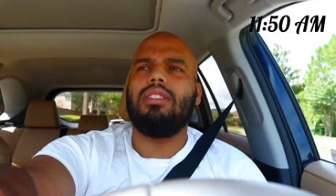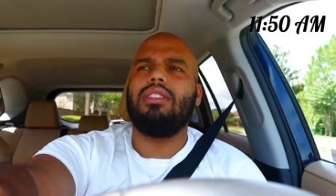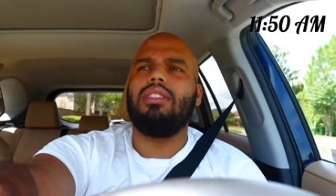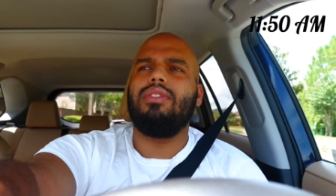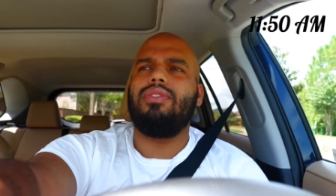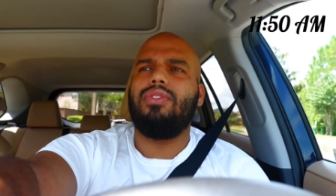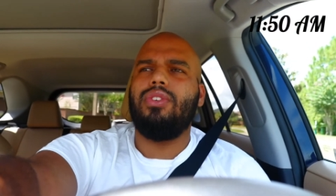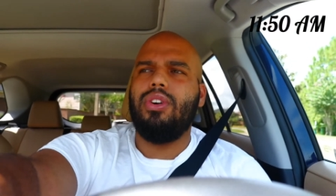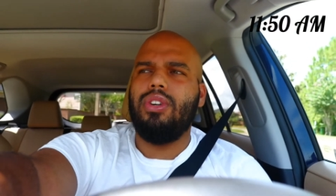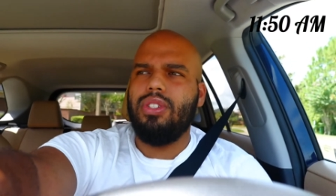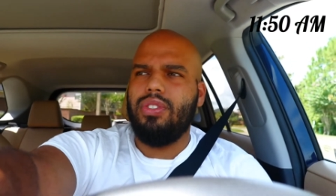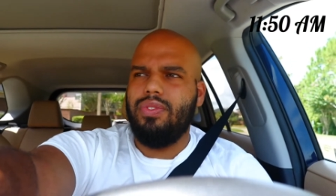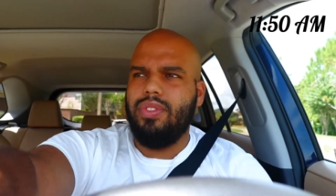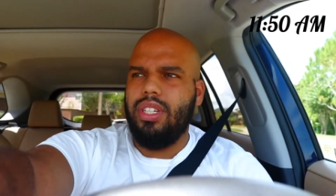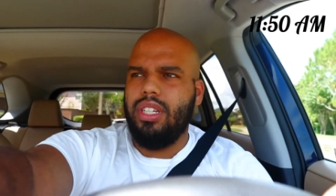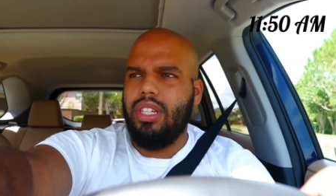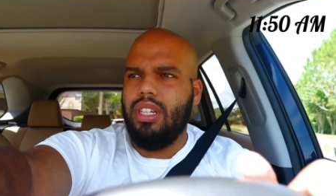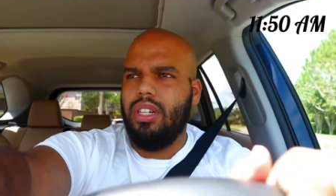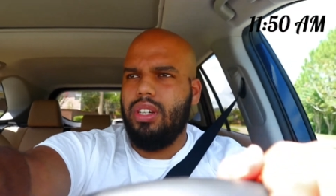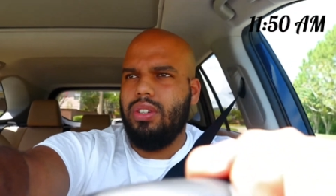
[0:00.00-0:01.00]
to the first
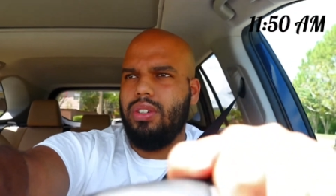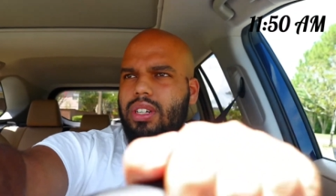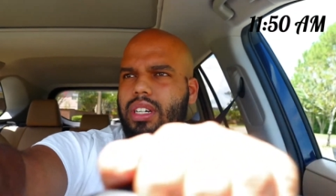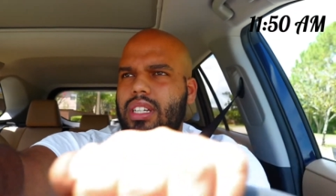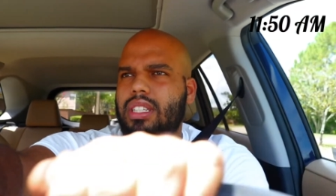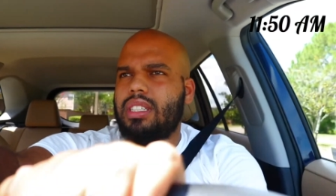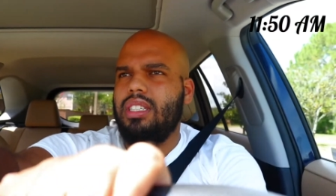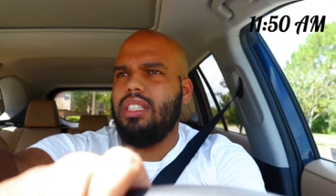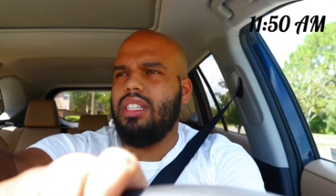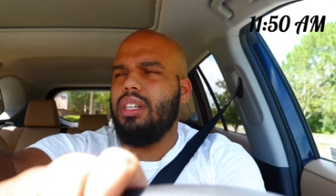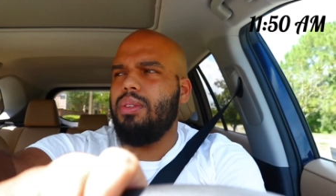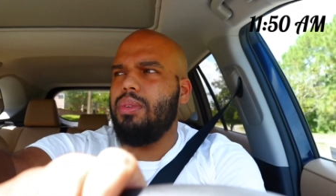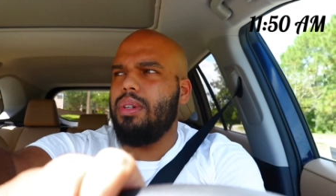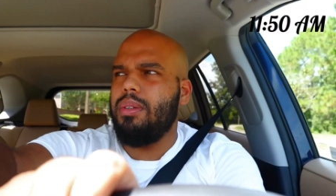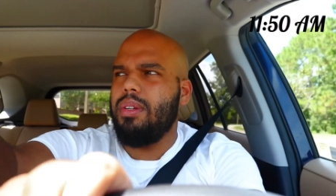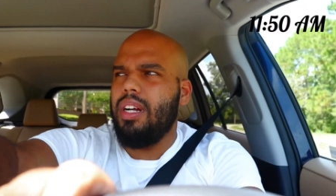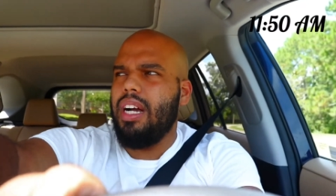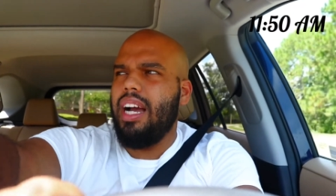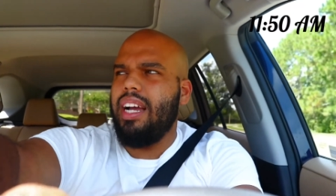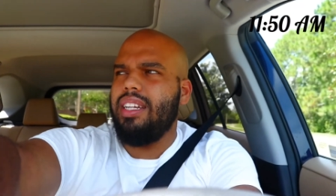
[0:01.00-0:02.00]
video and see what
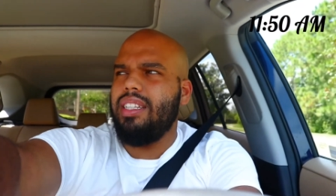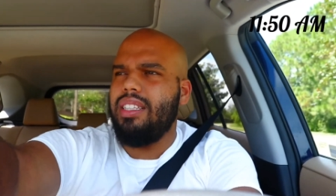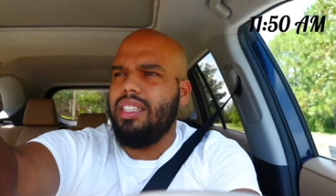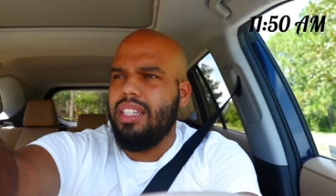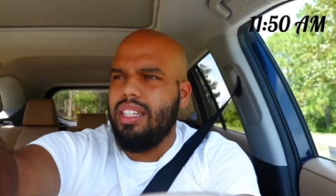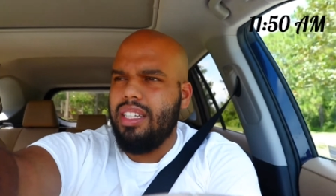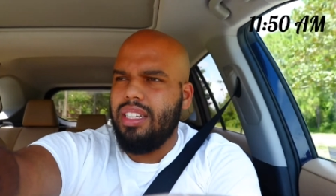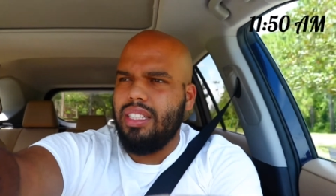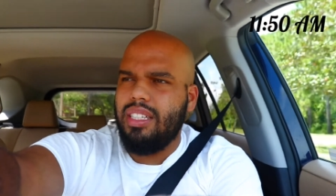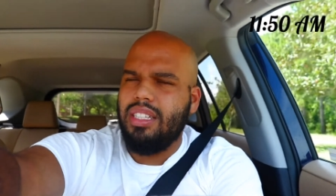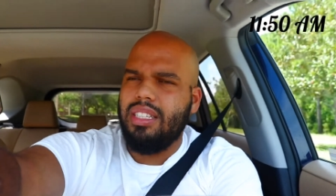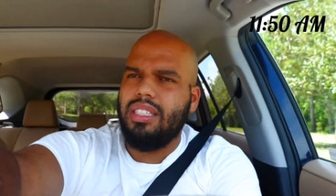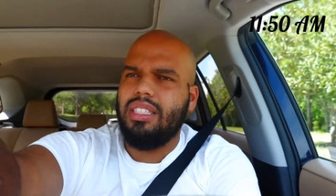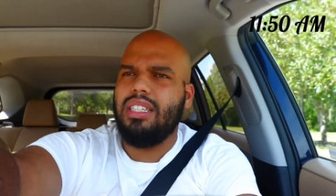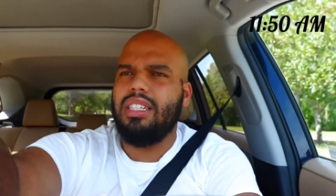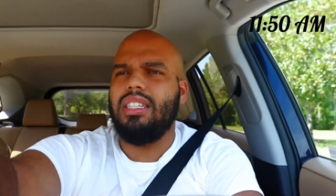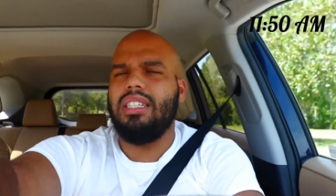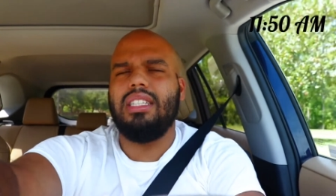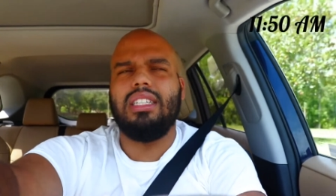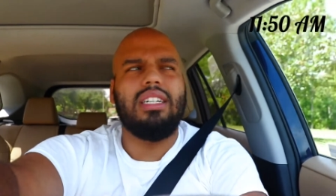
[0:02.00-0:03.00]
ideas
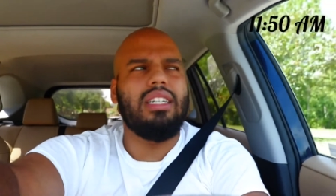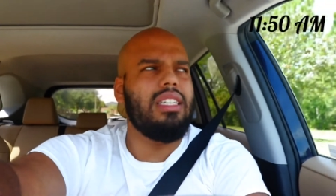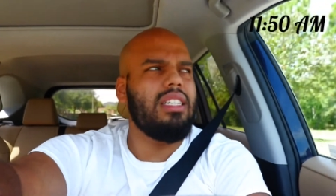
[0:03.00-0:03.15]
and